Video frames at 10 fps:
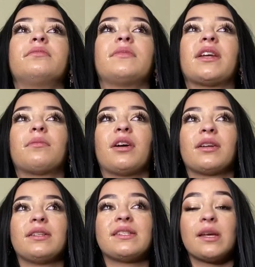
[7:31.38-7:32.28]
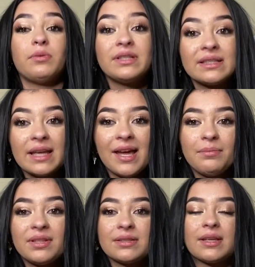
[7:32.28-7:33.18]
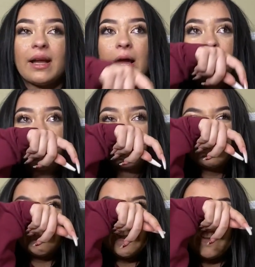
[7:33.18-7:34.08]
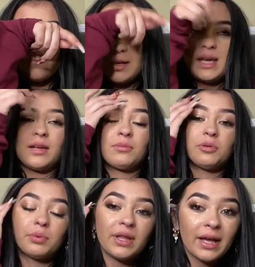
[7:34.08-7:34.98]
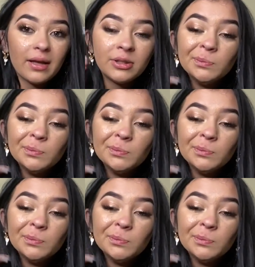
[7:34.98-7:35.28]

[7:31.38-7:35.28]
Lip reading: Like, I'm not gonna say what he said because, like, I don't want to say that on camera, but, like,